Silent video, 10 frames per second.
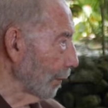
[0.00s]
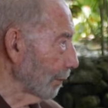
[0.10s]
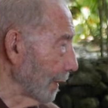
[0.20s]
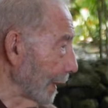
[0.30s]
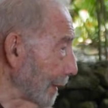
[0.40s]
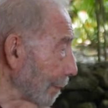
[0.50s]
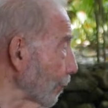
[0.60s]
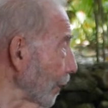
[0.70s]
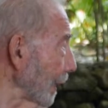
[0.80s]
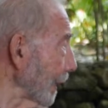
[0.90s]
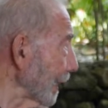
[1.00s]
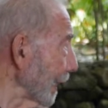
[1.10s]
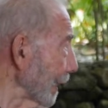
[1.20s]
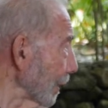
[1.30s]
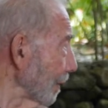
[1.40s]
did some training in
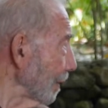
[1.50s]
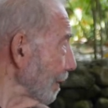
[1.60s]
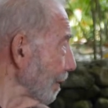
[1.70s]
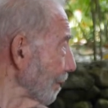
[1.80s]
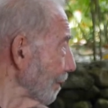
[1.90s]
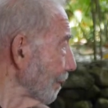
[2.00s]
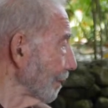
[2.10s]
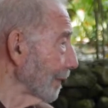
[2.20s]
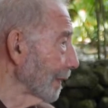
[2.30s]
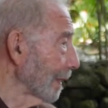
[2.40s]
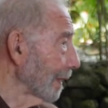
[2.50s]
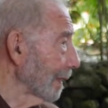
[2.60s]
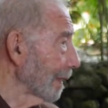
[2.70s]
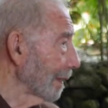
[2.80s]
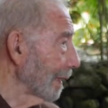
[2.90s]
England.
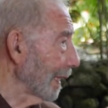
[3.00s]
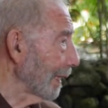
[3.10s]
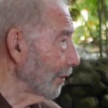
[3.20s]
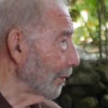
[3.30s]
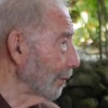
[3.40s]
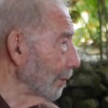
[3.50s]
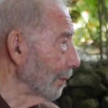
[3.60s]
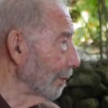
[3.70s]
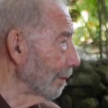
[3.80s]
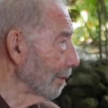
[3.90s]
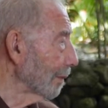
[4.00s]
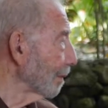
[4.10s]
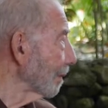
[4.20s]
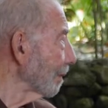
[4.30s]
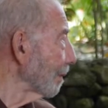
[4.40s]
There he knew
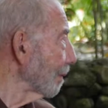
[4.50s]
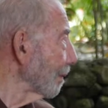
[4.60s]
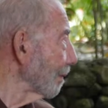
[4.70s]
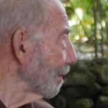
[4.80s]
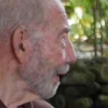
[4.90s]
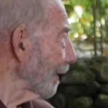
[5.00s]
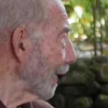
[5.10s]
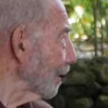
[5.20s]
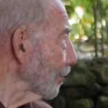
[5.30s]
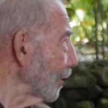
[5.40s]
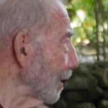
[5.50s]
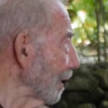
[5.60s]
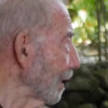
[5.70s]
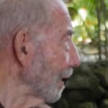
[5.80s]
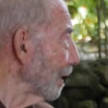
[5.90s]
Father Algie,
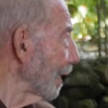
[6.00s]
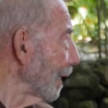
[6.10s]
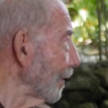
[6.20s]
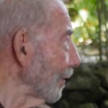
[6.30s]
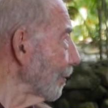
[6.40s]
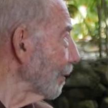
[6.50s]
and he knew the